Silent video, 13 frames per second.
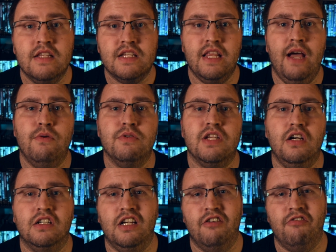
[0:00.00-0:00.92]
So that was
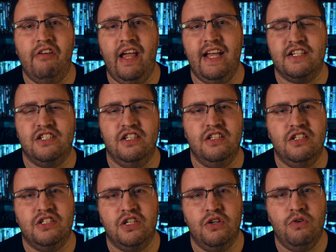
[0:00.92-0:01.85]
our gut reaction
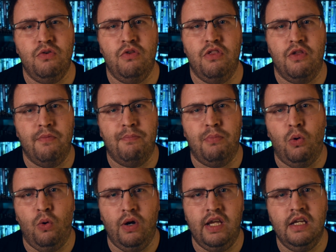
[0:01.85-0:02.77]
to The
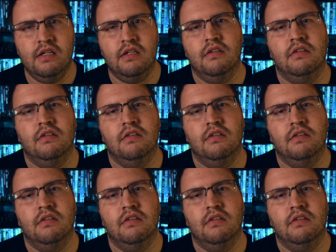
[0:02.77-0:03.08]
Boy.